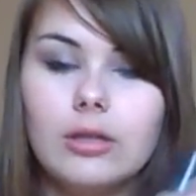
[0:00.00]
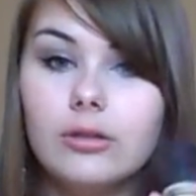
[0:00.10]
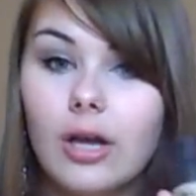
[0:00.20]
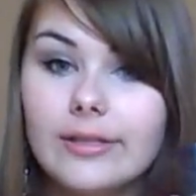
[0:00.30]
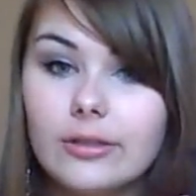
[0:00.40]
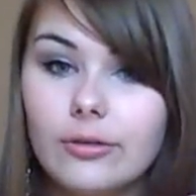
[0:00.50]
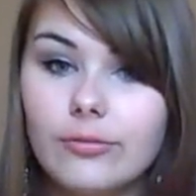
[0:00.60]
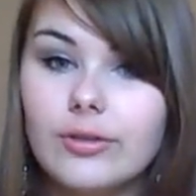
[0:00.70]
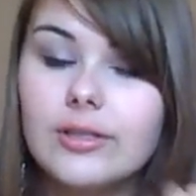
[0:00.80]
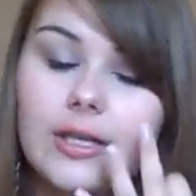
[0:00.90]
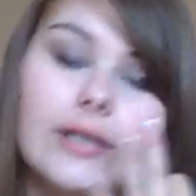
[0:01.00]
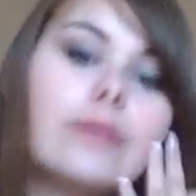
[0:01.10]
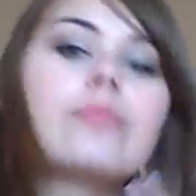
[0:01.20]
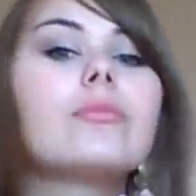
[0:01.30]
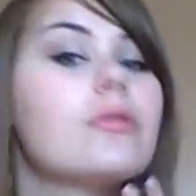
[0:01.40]
Nice coverage, it
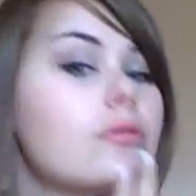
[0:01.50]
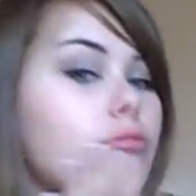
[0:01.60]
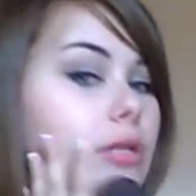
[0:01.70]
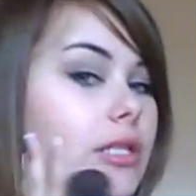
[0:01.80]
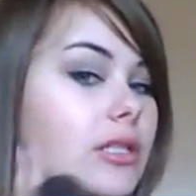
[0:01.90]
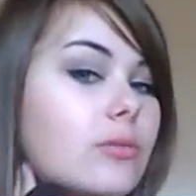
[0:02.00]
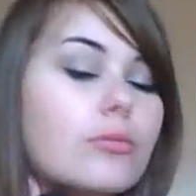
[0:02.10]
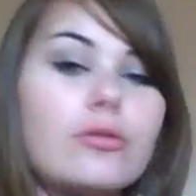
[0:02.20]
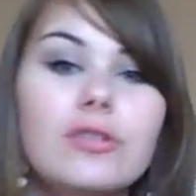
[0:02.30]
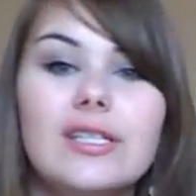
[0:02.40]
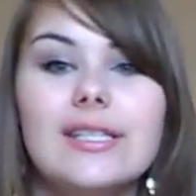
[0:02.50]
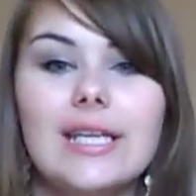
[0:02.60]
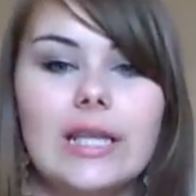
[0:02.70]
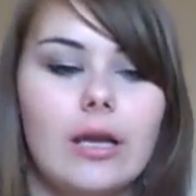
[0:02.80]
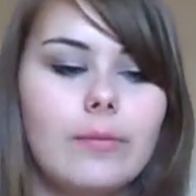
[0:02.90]
really smooths your
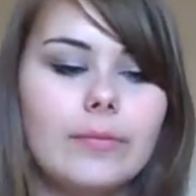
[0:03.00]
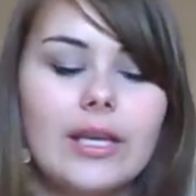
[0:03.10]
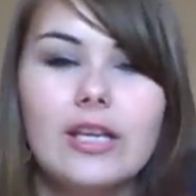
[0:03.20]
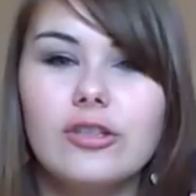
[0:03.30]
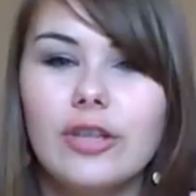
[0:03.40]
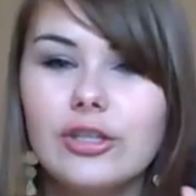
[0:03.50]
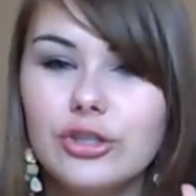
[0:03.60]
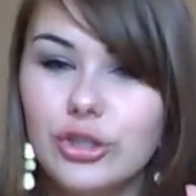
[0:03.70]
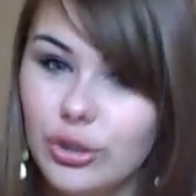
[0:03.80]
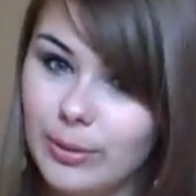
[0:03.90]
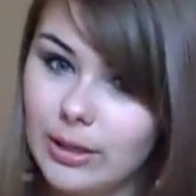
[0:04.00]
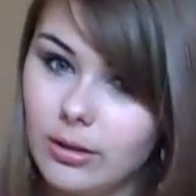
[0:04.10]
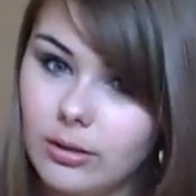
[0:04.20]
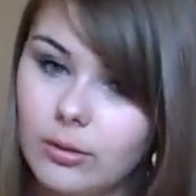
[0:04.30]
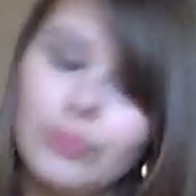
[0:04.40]
skin out, it gives you that dewy
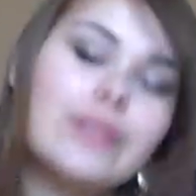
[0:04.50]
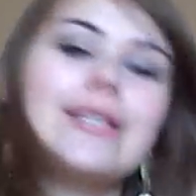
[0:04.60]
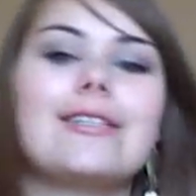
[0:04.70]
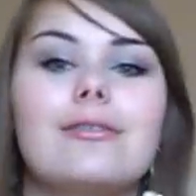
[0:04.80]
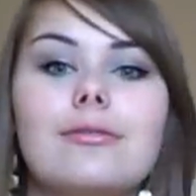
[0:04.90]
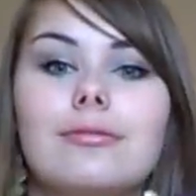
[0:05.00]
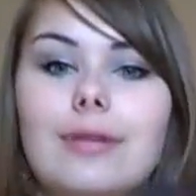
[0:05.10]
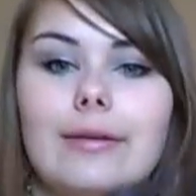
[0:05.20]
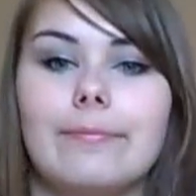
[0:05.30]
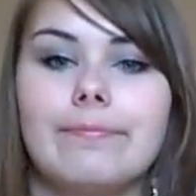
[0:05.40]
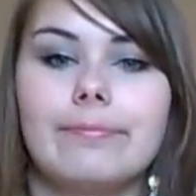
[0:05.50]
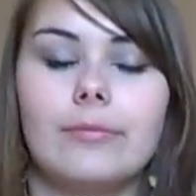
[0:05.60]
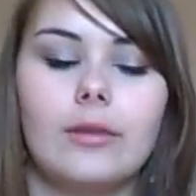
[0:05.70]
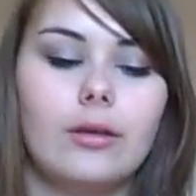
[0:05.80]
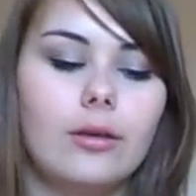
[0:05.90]
look, which is great.
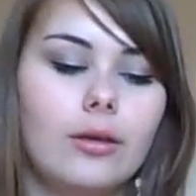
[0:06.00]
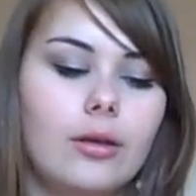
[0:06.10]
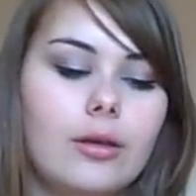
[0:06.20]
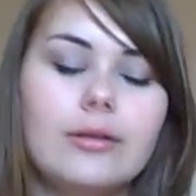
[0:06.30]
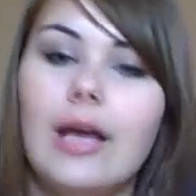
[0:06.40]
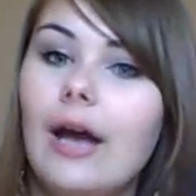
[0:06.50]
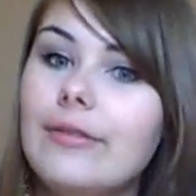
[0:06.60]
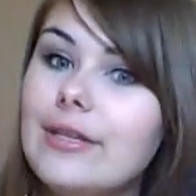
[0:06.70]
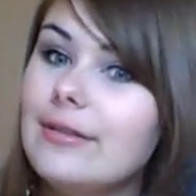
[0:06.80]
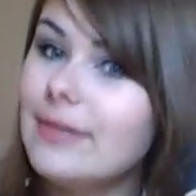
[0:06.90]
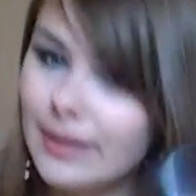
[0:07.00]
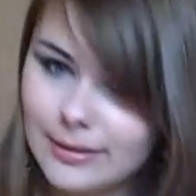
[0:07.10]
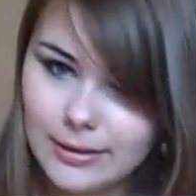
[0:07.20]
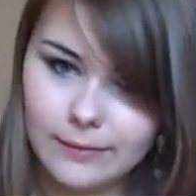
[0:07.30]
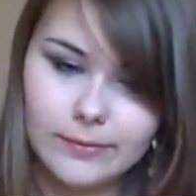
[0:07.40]
Now the
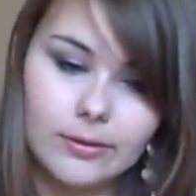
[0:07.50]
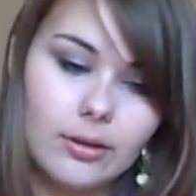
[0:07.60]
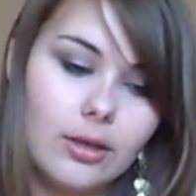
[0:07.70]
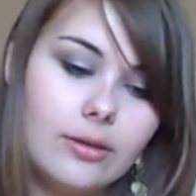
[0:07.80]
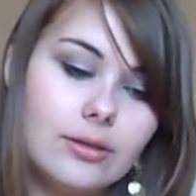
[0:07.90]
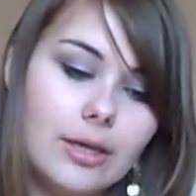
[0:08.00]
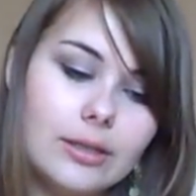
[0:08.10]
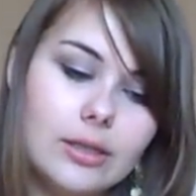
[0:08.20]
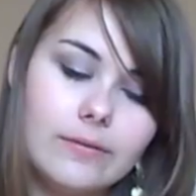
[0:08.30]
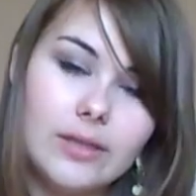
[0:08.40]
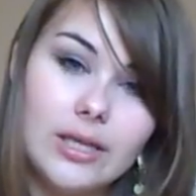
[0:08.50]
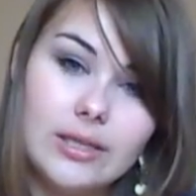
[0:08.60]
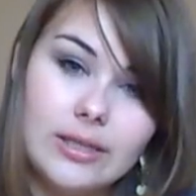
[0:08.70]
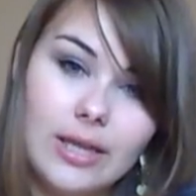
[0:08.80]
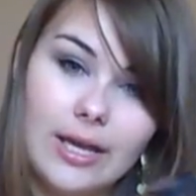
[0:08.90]
negatives. The negatives
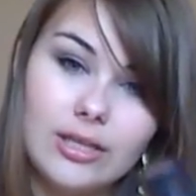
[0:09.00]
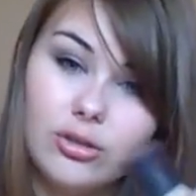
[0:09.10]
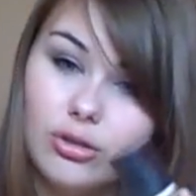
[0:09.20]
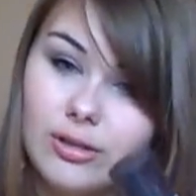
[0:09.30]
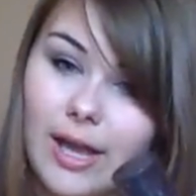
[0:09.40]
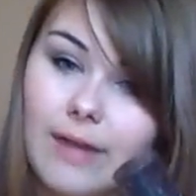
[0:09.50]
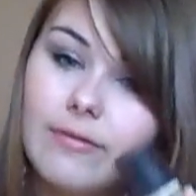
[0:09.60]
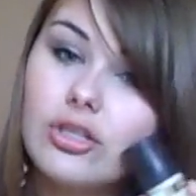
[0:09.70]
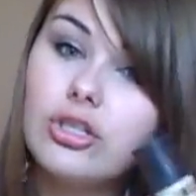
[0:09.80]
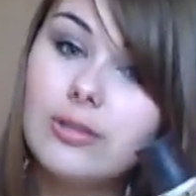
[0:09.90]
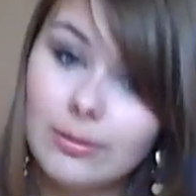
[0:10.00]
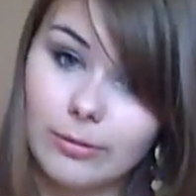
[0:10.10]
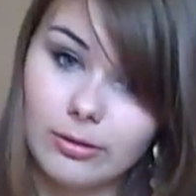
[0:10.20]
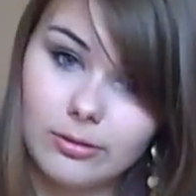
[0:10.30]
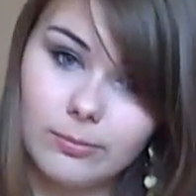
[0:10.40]
is that it does have
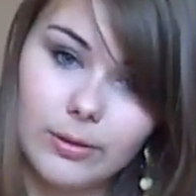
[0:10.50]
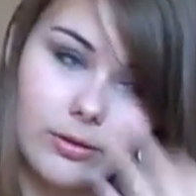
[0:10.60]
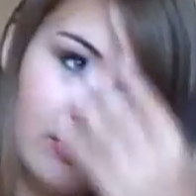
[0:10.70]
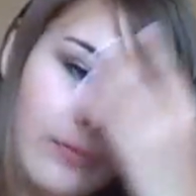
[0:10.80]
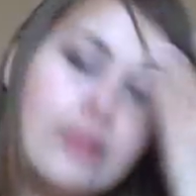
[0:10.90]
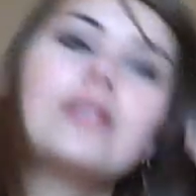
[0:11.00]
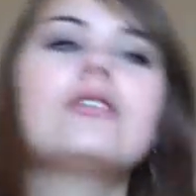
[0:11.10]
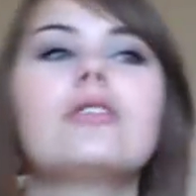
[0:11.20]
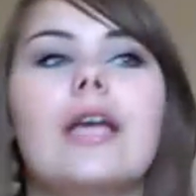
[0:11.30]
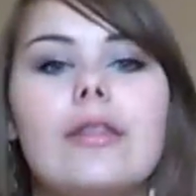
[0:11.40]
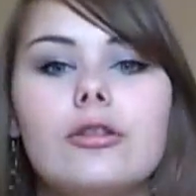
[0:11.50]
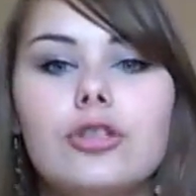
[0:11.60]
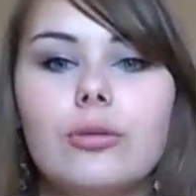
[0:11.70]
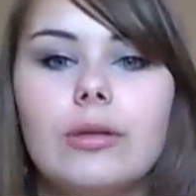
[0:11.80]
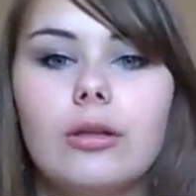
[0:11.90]
shimmers, because obviously to get that
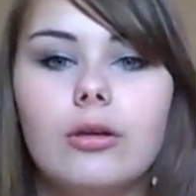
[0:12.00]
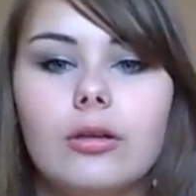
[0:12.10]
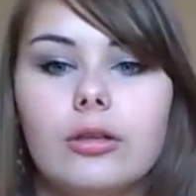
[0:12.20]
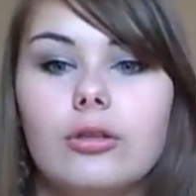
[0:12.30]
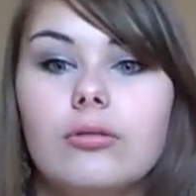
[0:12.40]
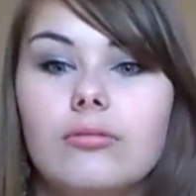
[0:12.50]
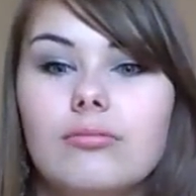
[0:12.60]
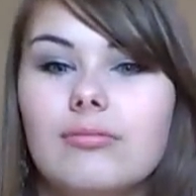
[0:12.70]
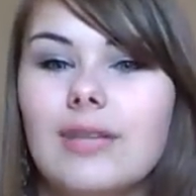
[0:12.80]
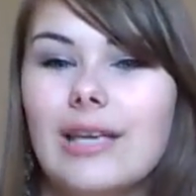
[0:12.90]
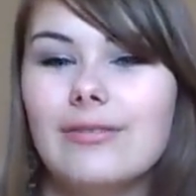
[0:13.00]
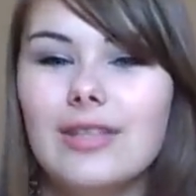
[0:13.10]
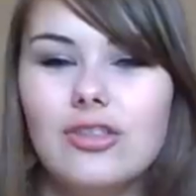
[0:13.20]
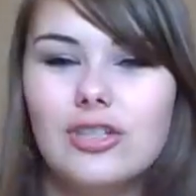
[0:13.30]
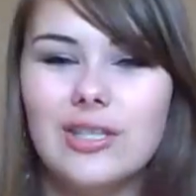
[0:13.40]
dewy look, it
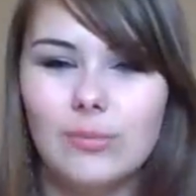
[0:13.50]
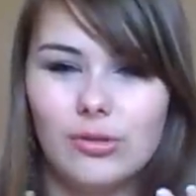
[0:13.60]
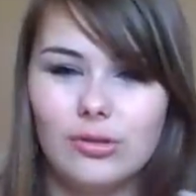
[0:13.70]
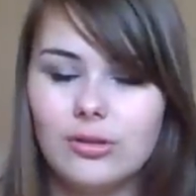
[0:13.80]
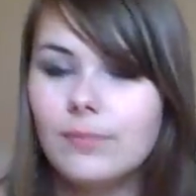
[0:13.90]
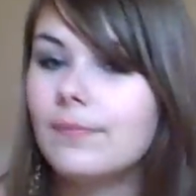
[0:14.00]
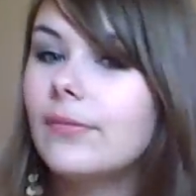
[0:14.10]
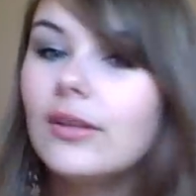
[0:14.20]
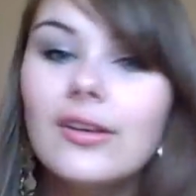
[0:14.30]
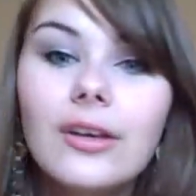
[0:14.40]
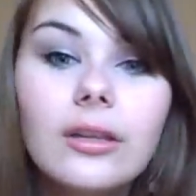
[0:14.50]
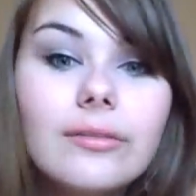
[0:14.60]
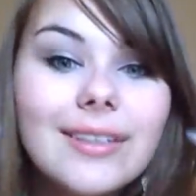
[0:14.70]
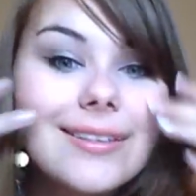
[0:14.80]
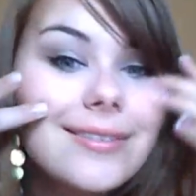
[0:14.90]
needs the shimmers. If
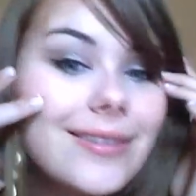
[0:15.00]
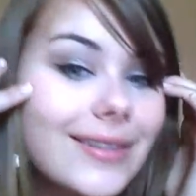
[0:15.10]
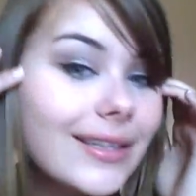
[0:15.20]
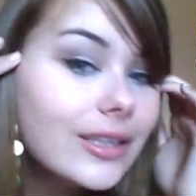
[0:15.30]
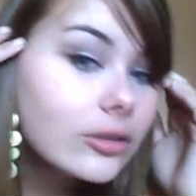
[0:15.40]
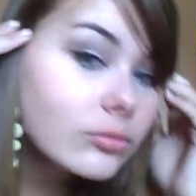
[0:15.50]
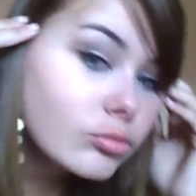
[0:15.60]
you can see,